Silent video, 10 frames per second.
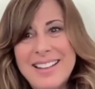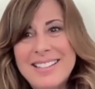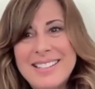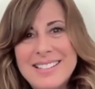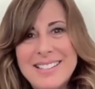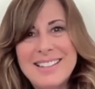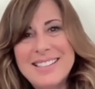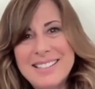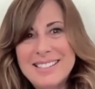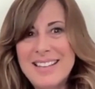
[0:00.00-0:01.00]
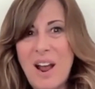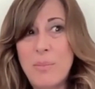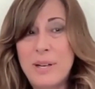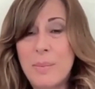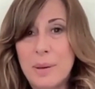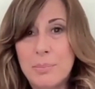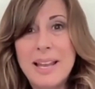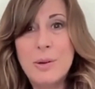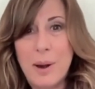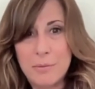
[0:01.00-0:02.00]
this is now becoming a
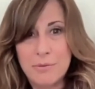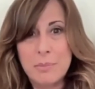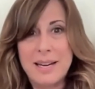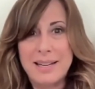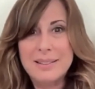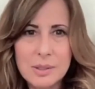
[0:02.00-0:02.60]
playground for me.